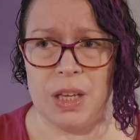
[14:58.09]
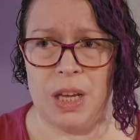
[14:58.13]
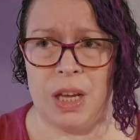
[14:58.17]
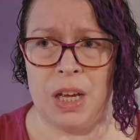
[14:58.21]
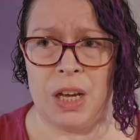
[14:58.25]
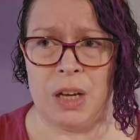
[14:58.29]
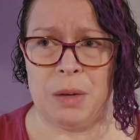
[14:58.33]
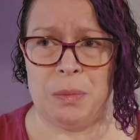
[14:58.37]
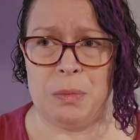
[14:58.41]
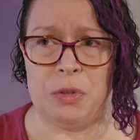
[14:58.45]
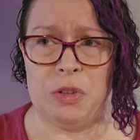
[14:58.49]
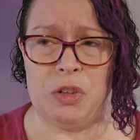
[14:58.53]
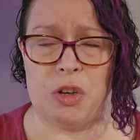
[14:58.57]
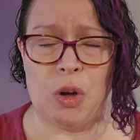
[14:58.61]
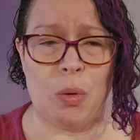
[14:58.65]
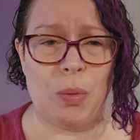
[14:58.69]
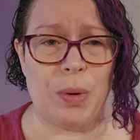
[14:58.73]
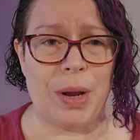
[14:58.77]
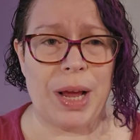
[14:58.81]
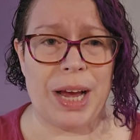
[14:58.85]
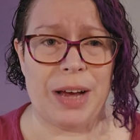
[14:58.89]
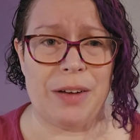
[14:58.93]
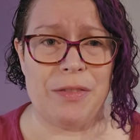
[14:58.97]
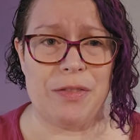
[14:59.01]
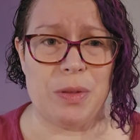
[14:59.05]

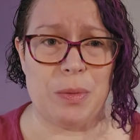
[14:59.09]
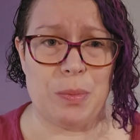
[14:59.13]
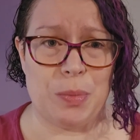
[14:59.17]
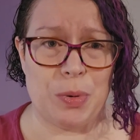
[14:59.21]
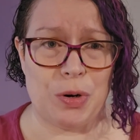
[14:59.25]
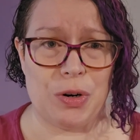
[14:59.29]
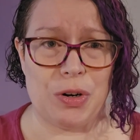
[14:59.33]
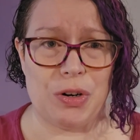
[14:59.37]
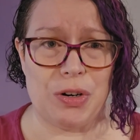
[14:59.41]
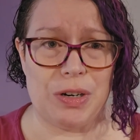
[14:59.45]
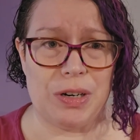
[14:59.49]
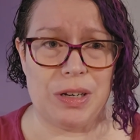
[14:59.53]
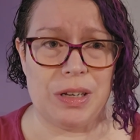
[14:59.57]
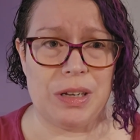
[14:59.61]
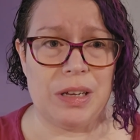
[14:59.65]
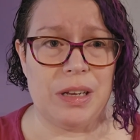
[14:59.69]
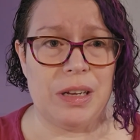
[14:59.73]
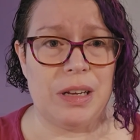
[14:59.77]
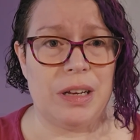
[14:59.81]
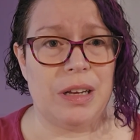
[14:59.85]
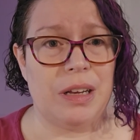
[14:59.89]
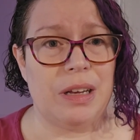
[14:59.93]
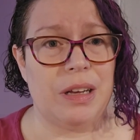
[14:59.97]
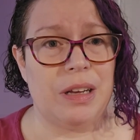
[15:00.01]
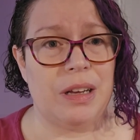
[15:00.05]
Don't have the bird
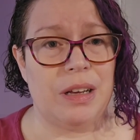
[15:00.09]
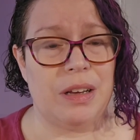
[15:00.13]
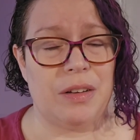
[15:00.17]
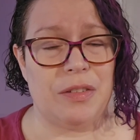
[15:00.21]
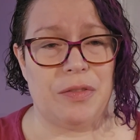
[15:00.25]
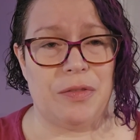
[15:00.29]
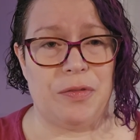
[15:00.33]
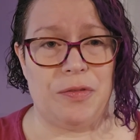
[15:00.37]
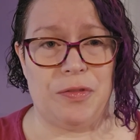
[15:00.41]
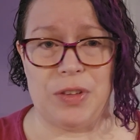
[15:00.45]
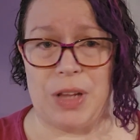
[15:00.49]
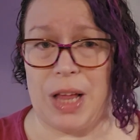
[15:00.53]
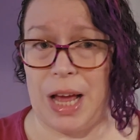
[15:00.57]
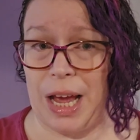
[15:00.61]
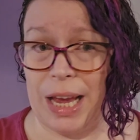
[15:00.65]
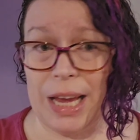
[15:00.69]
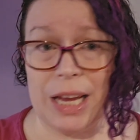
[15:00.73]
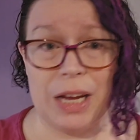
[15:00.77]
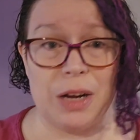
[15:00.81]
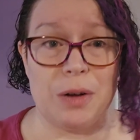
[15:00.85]
flying